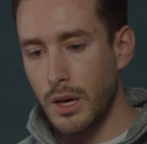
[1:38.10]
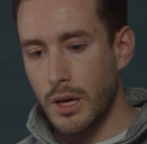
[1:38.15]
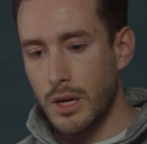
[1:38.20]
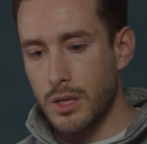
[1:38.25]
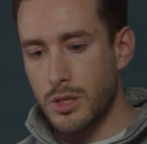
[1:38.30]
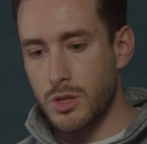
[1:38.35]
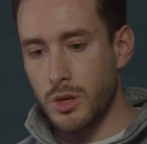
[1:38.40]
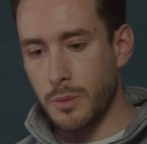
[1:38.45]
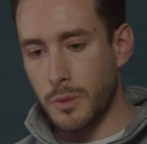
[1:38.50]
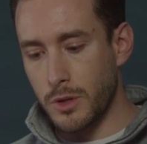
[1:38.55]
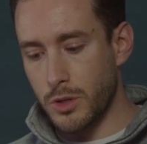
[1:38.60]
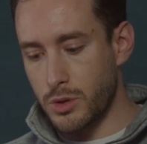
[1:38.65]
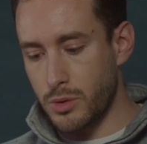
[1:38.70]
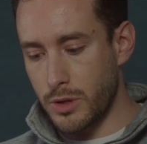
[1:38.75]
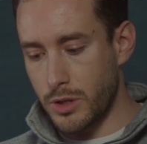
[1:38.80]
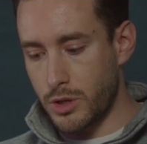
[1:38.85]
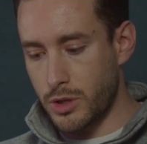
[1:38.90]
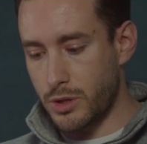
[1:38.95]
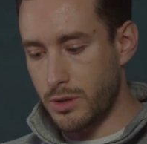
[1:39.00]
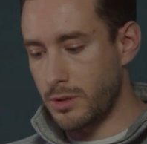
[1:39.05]
So I'm going to
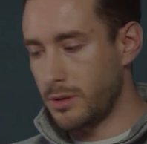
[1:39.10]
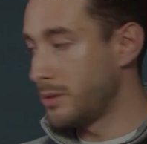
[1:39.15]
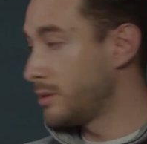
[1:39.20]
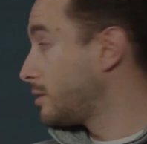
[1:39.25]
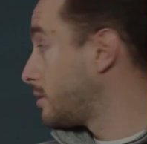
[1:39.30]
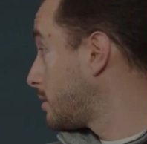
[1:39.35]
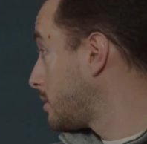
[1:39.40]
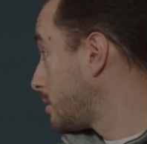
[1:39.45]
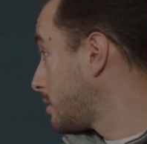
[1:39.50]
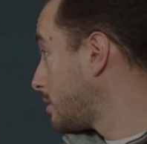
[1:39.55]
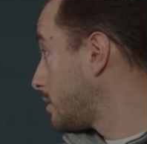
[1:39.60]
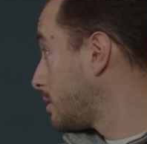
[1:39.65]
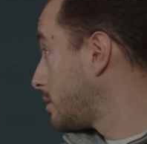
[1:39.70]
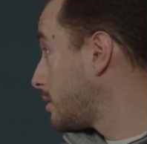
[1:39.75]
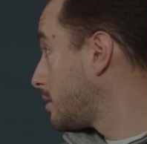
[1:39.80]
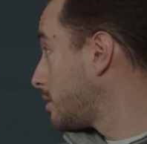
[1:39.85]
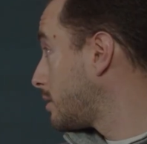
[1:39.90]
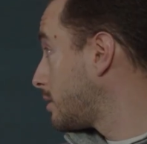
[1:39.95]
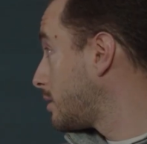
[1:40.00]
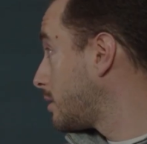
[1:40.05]
switch to
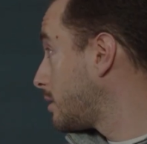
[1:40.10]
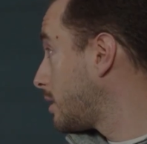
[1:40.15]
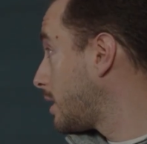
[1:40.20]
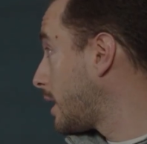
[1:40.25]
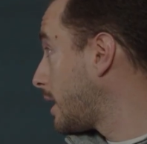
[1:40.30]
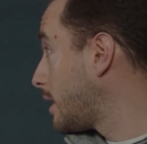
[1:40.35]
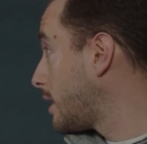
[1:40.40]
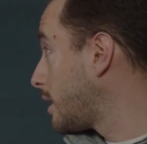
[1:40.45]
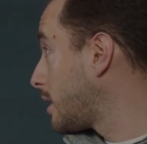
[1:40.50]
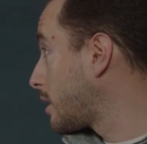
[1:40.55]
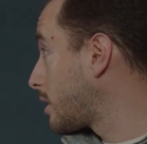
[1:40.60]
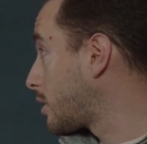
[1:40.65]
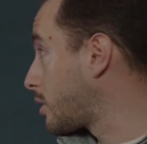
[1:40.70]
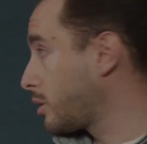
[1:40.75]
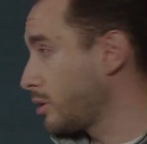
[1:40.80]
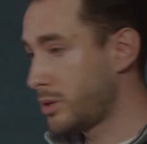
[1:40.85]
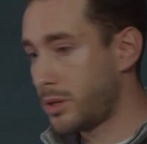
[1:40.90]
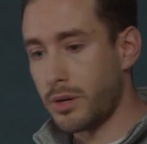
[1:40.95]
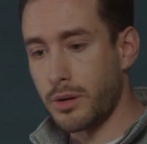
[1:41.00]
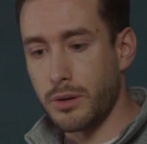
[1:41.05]

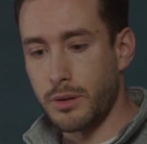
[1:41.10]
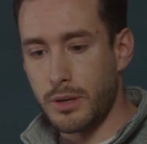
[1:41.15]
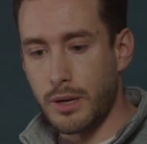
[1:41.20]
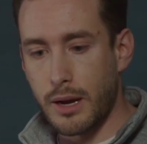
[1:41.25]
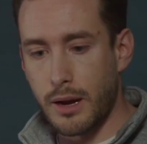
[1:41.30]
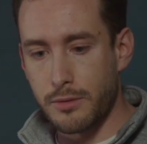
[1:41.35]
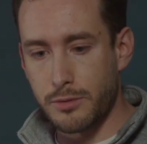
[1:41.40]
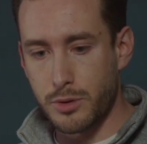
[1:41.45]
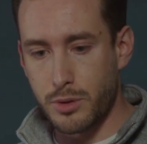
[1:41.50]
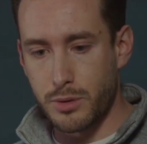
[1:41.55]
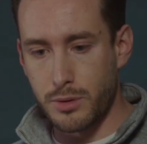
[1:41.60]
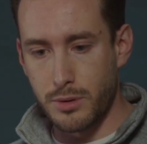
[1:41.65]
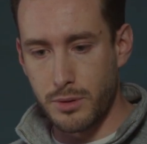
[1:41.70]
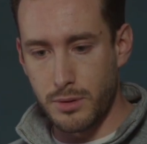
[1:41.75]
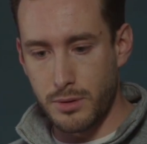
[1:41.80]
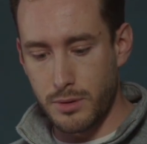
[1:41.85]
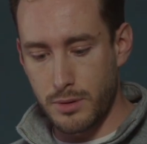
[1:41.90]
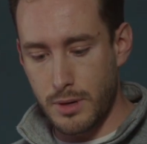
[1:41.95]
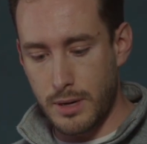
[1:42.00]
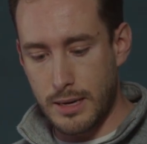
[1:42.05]
Claude Code. I have
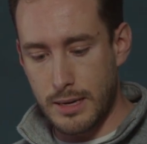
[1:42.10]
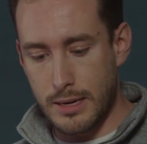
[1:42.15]
2